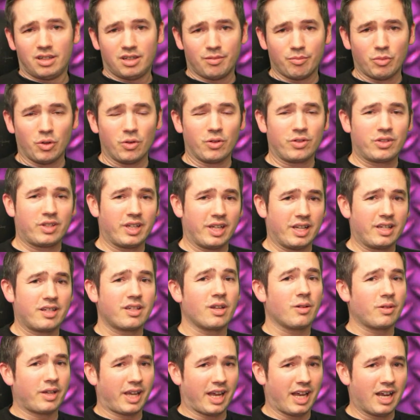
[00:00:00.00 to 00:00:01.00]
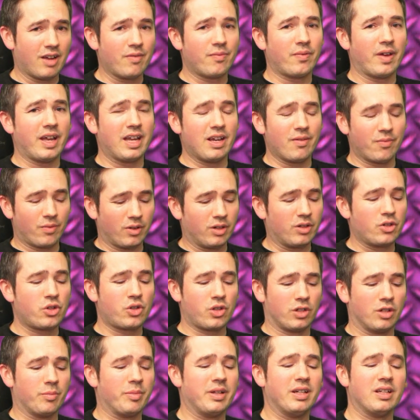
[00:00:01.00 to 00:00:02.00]
Mortis, okay, a favourite,
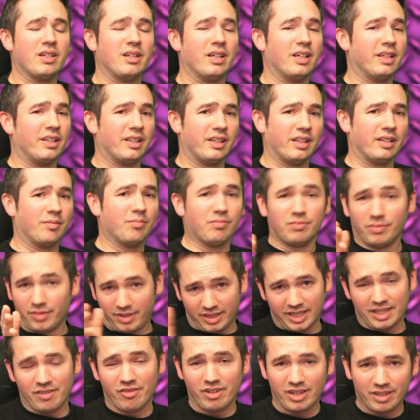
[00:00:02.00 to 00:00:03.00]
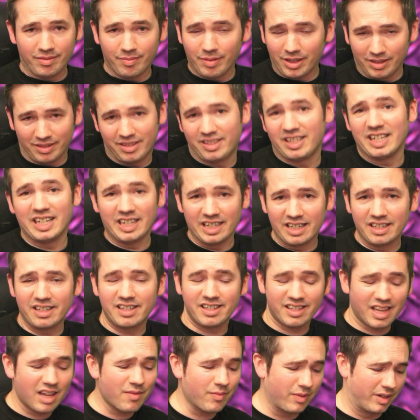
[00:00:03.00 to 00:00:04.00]
should have been at series, uh, seeded
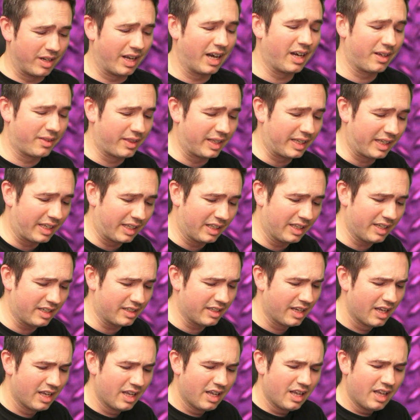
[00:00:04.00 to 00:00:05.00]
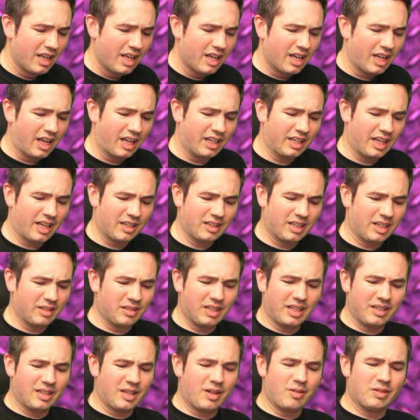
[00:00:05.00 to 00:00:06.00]
seven, I think at least.
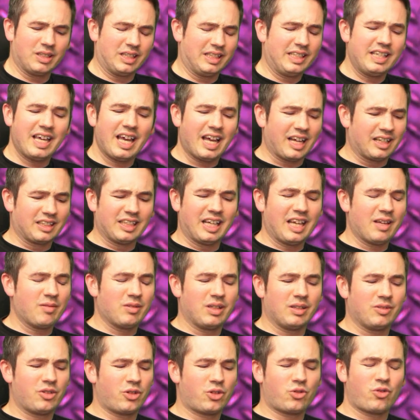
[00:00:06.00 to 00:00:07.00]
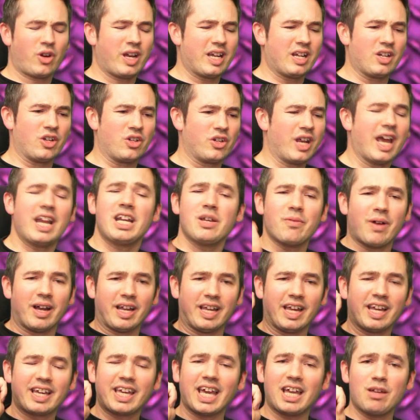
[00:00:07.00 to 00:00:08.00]
Uh, yeah, strange. Anyway,
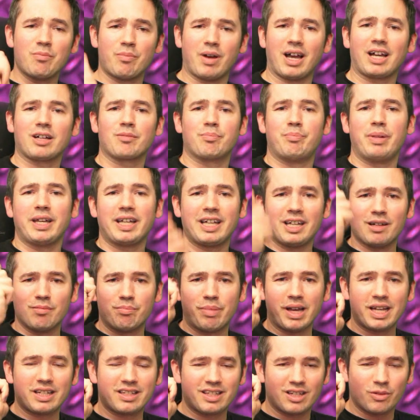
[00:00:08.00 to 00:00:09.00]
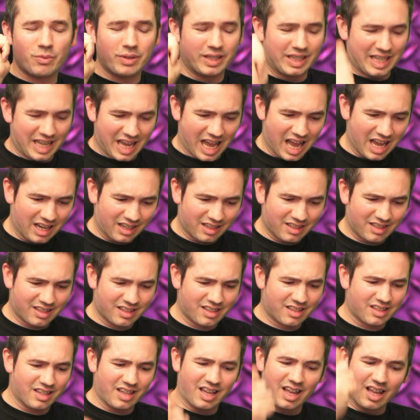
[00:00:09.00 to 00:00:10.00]
it came back bigger, better with the
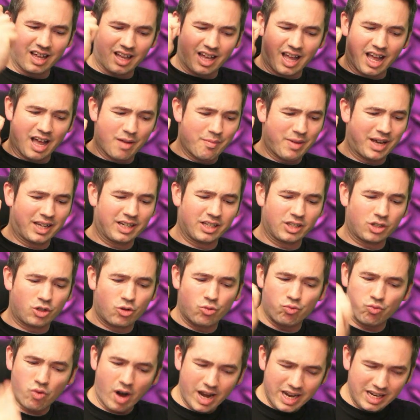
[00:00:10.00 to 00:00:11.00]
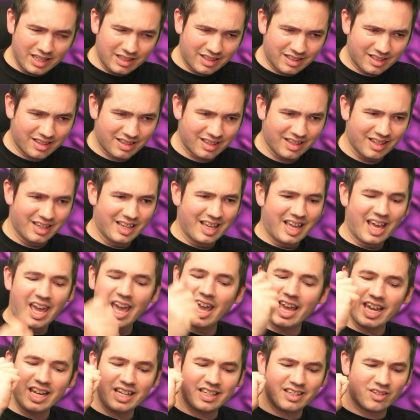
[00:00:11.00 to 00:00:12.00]
axe. Um, had a great
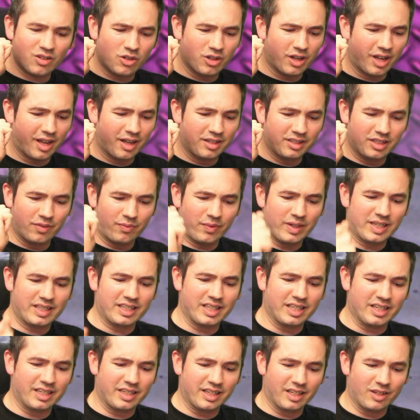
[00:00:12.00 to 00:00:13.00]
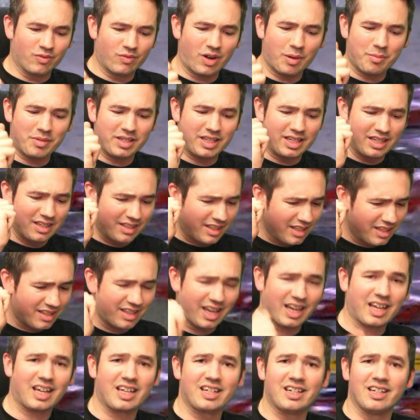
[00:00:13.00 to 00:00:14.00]
heat, uh, defeated uh, Ramesses
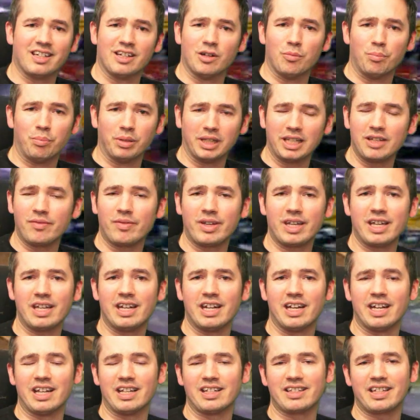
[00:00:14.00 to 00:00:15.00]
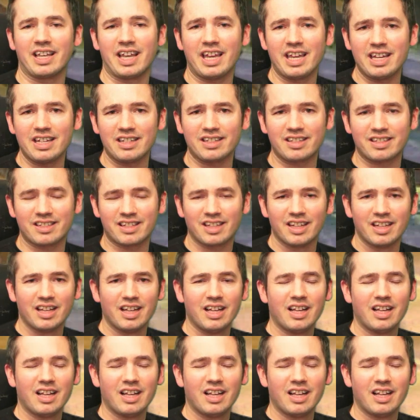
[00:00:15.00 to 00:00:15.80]
II and Oblivion in its heat.